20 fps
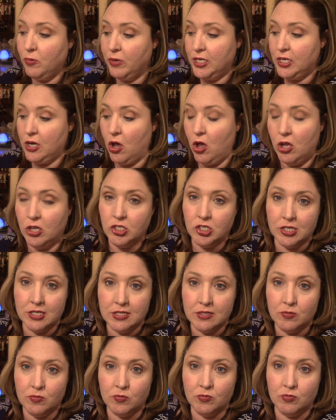We all
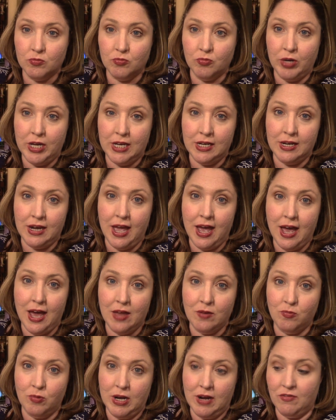just went and
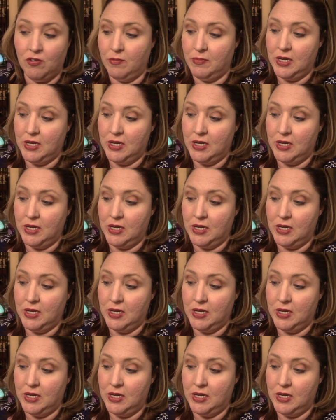had whatever